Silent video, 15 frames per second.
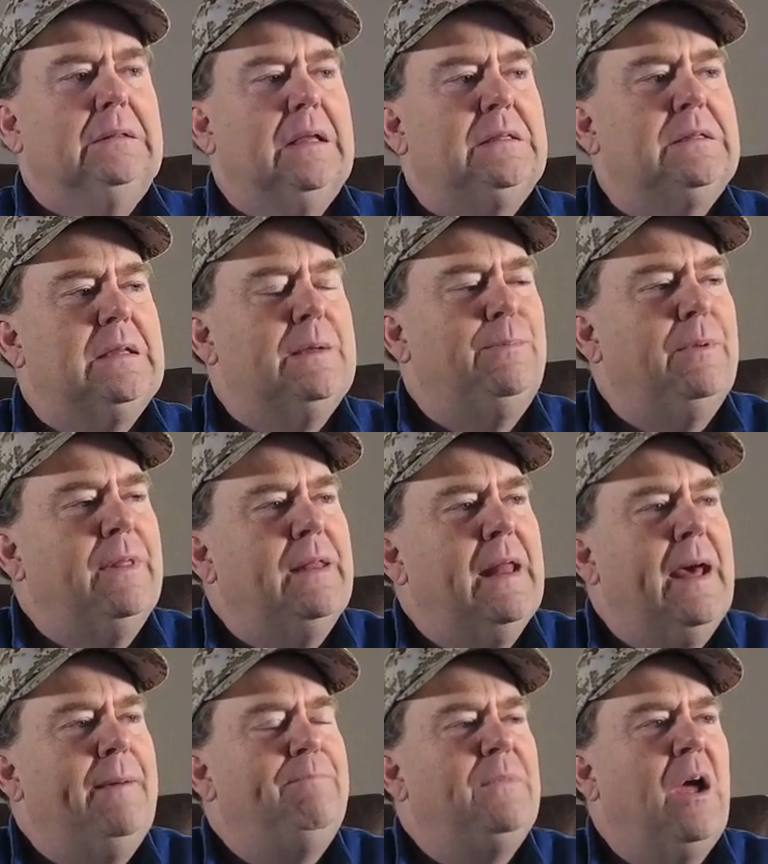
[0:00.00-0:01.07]
it's deeper than
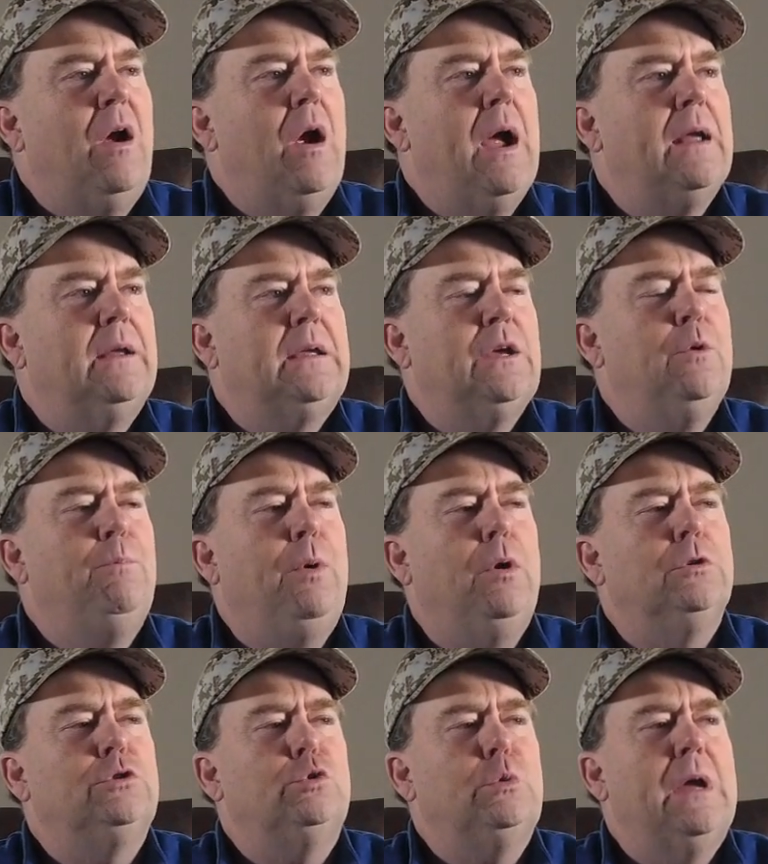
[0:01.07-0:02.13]
that. All right, Q
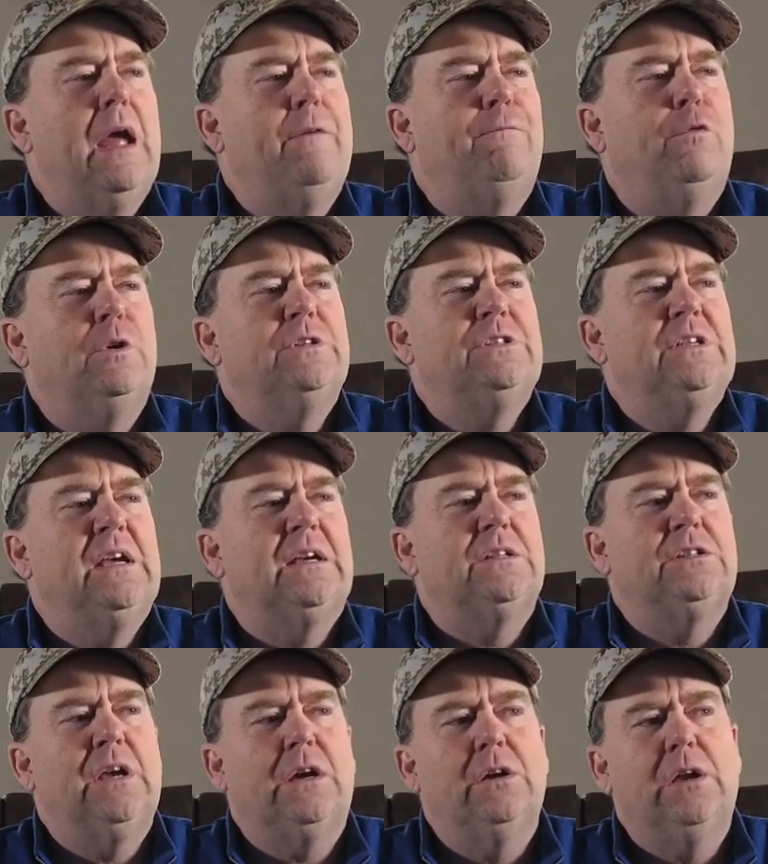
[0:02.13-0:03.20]
Post
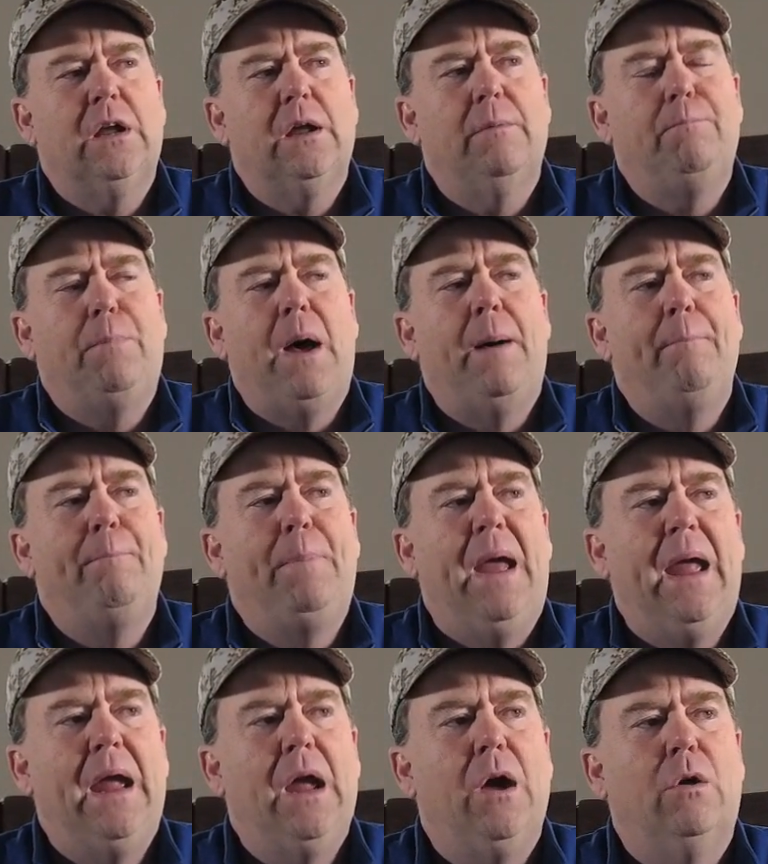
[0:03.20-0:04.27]
3846, Secretary
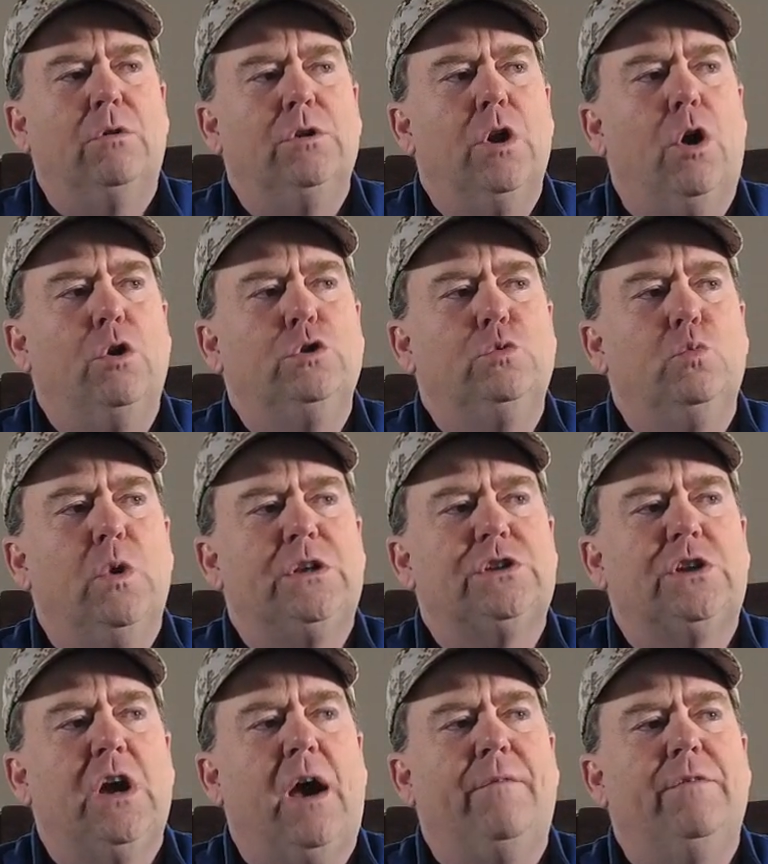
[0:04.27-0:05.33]
Pompeo knows
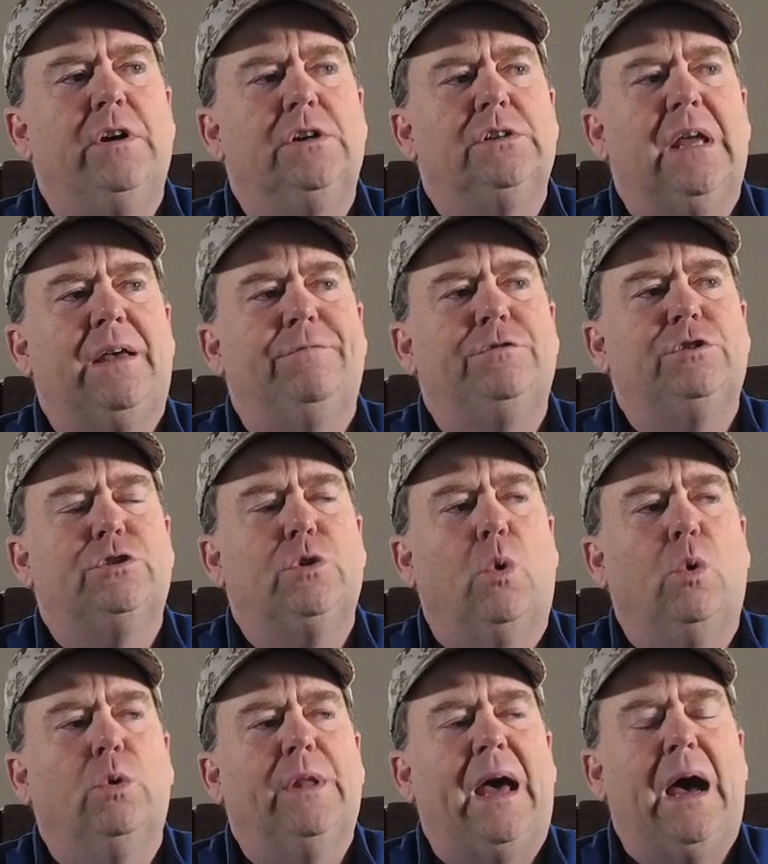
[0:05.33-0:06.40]
which governors have
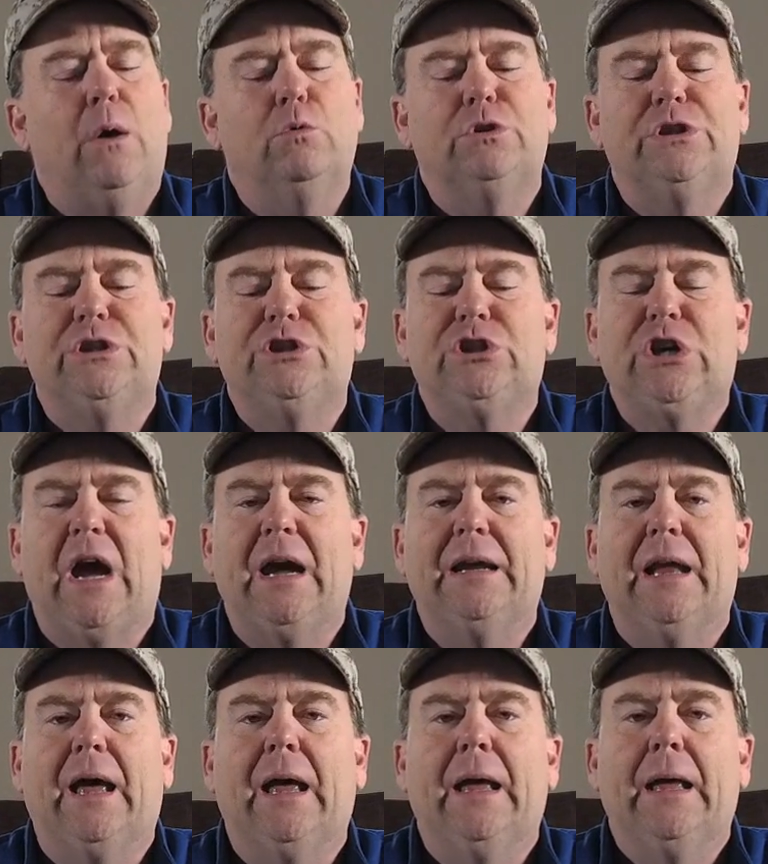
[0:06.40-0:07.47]
sold out to
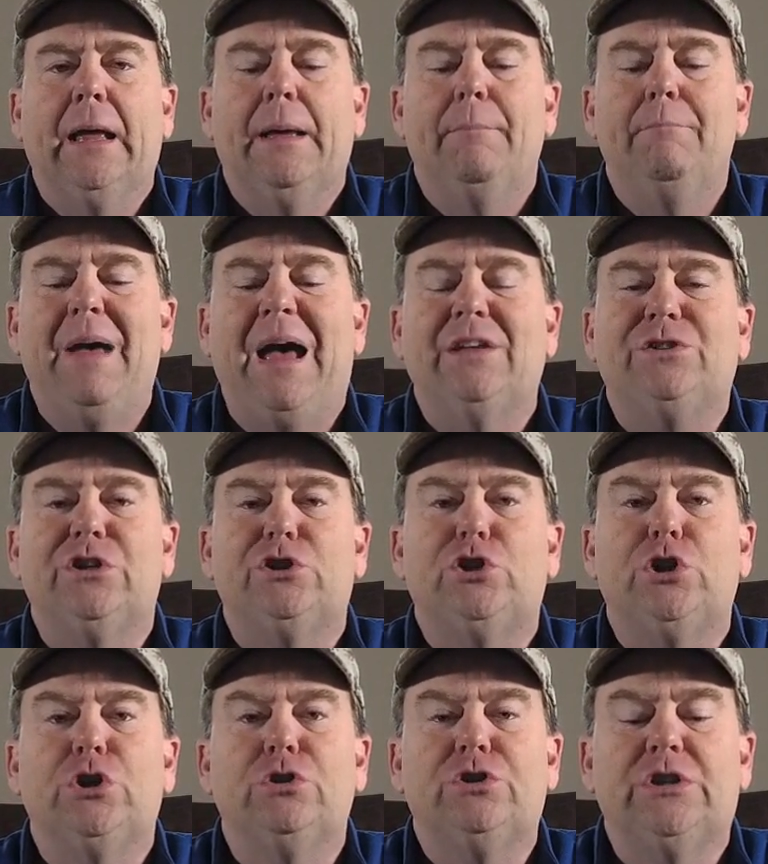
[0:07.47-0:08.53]
China.
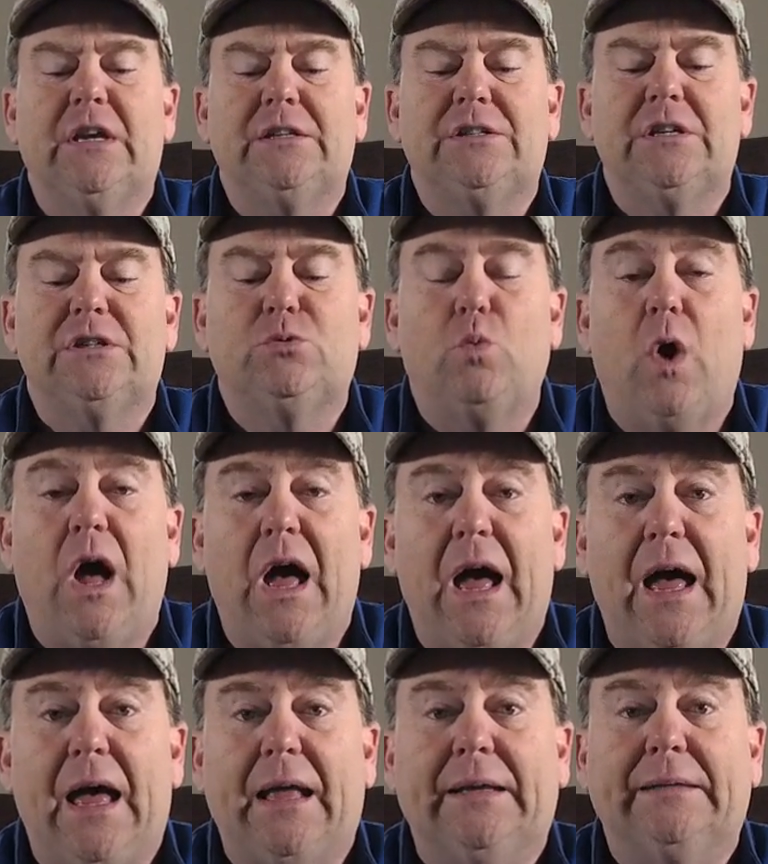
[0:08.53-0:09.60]
Massachusetts is
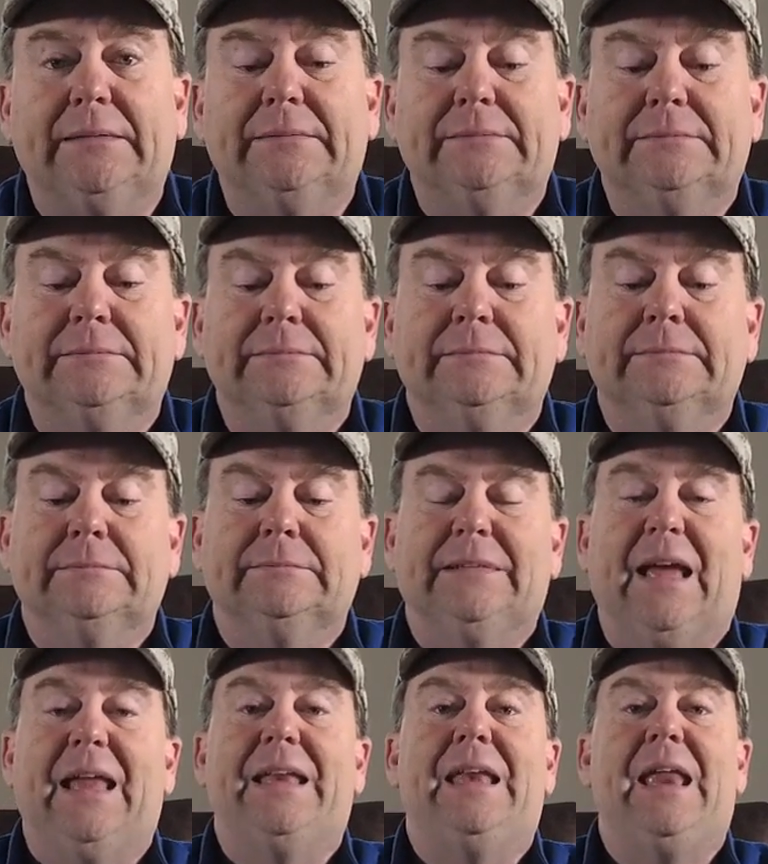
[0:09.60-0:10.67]
one,
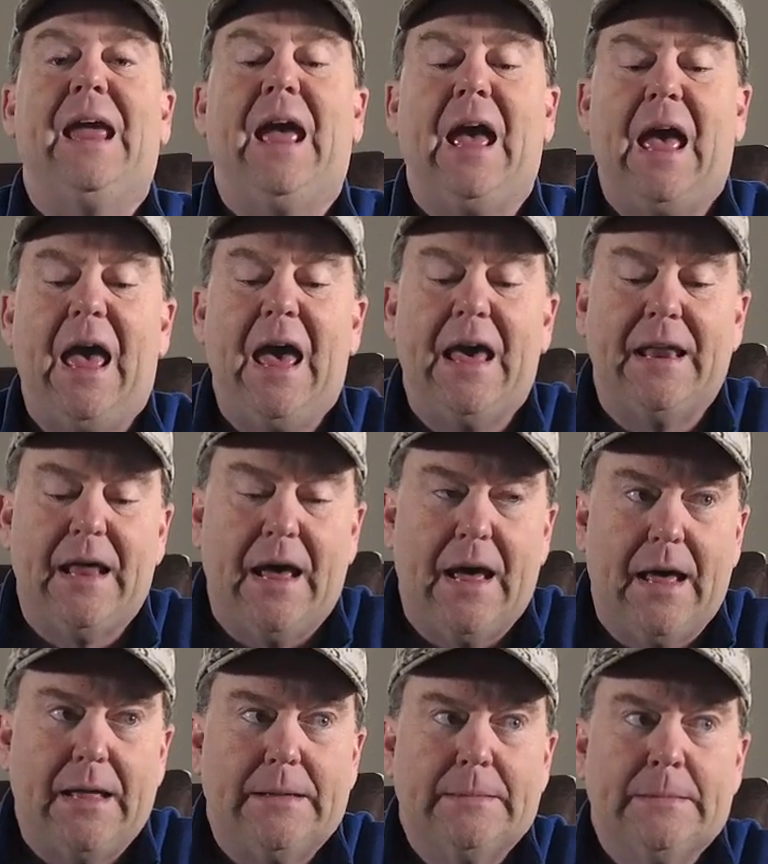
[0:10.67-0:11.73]

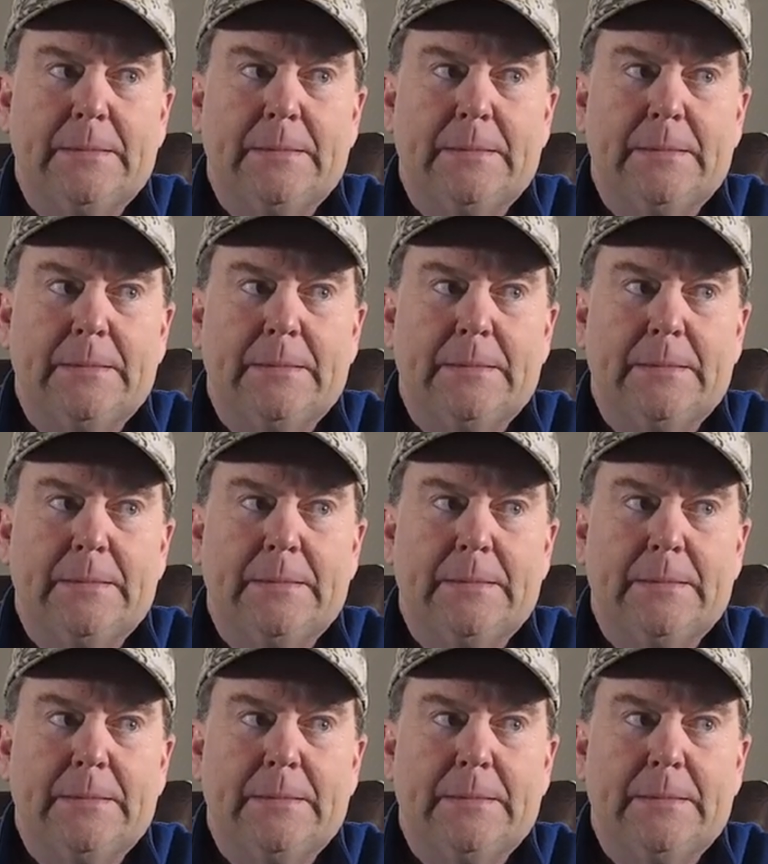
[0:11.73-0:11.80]
Indiana.